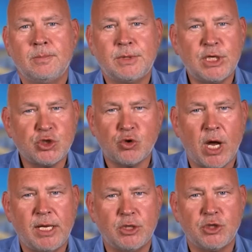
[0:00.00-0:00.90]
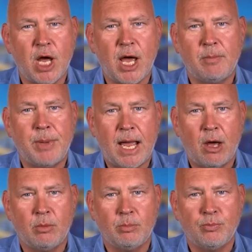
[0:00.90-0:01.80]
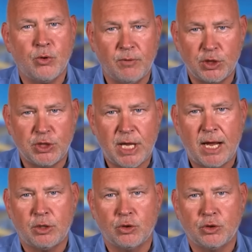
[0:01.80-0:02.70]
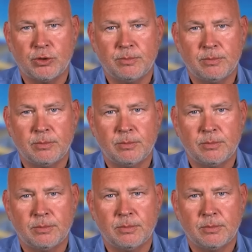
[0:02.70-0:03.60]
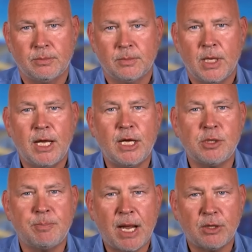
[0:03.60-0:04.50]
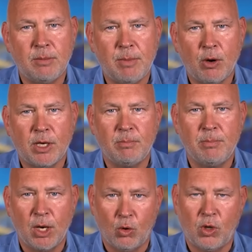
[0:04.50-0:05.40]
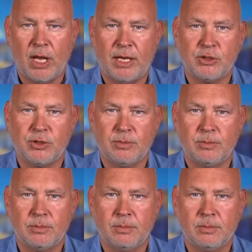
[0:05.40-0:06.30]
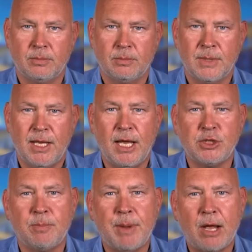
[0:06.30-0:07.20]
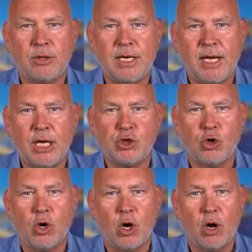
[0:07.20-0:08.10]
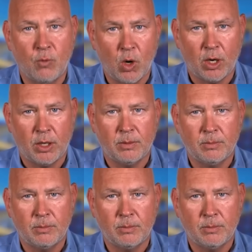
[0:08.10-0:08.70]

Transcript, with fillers: This strike is not about privileged actors. It's about the American middle class. It's about the nature of work.